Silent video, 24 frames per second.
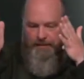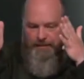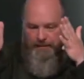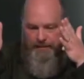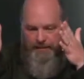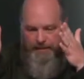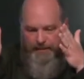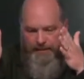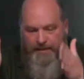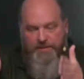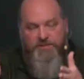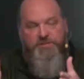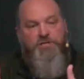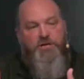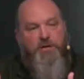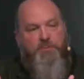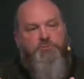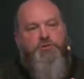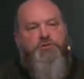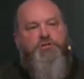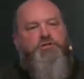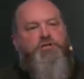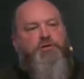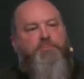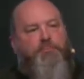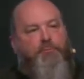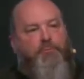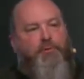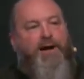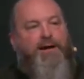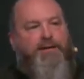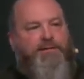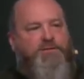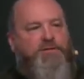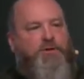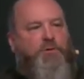He ends up
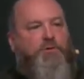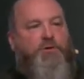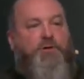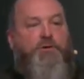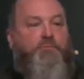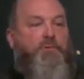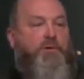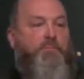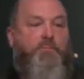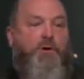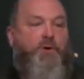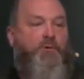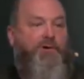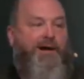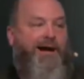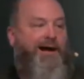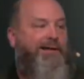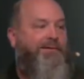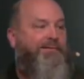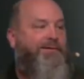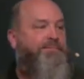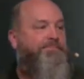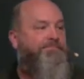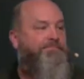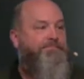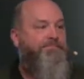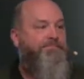shipwrecked on a remote island.